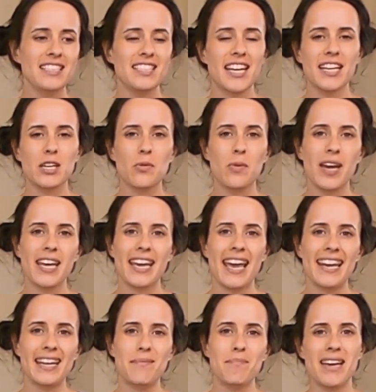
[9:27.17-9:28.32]
take away
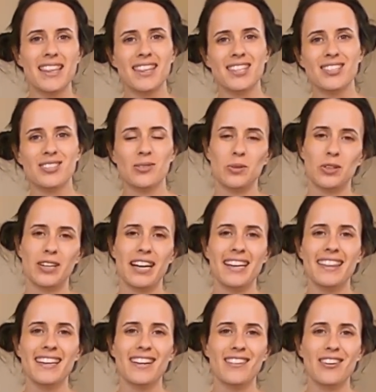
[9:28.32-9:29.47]
any myths or
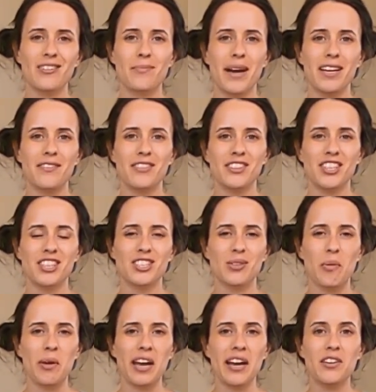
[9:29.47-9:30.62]
anything around mindfulness,
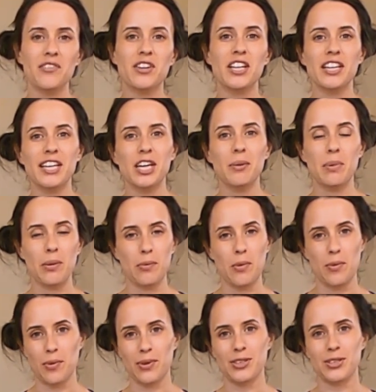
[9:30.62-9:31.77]
so we're kind of clear about
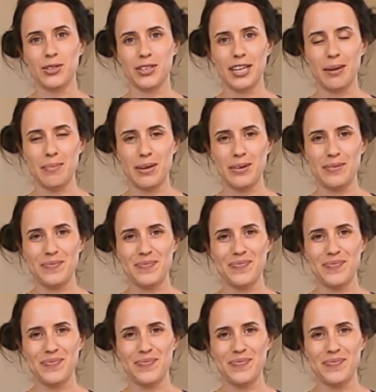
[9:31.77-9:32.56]
what we were talking about.